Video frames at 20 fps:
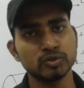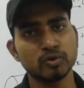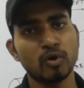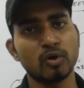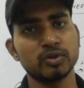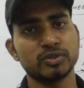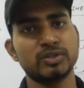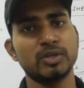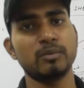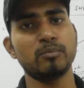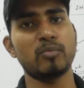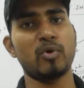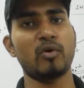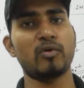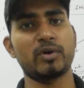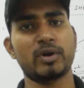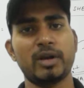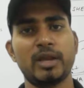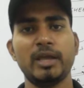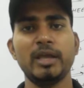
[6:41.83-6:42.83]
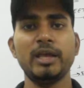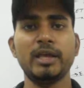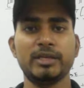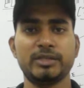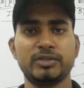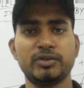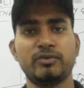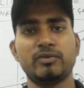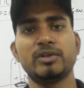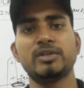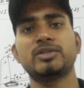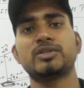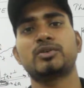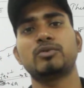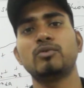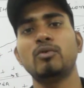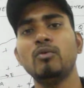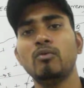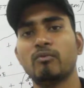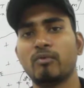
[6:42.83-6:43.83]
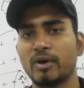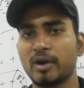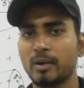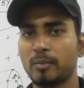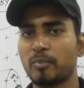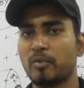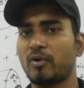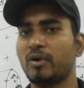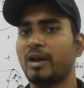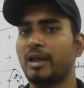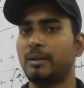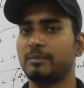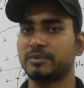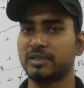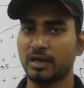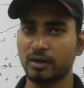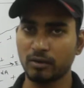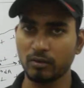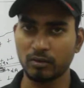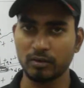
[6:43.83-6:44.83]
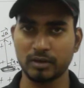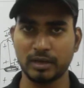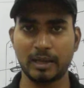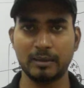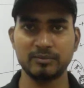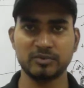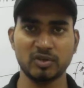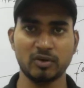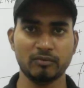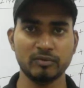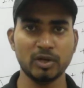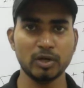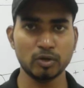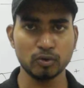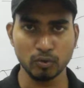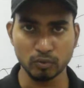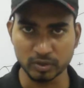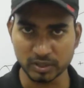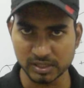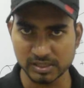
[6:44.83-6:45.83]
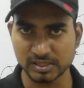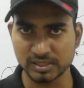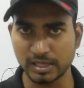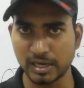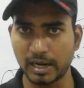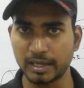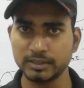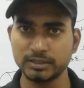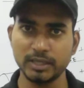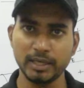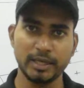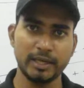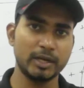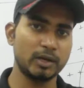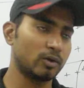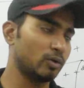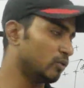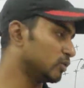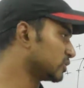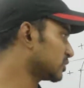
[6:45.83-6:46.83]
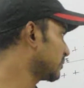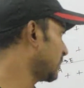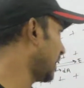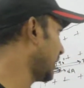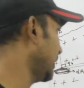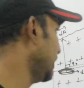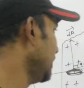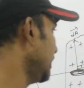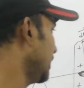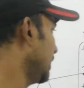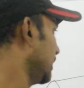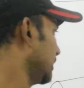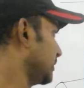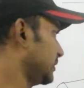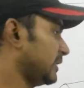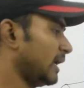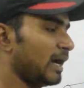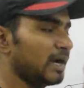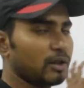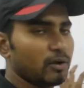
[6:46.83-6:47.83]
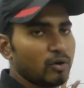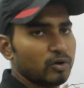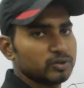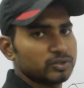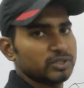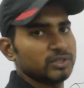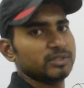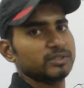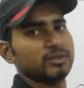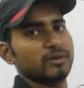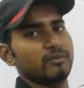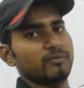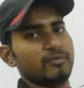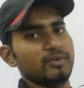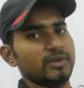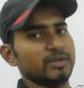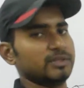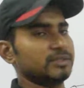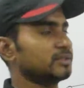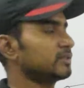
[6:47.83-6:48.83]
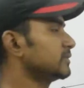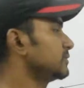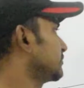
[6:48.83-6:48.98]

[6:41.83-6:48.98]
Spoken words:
Gaussian boundary is equals to 1 upon epsilon naught times of the total charge enclosed by that Gaussian surface.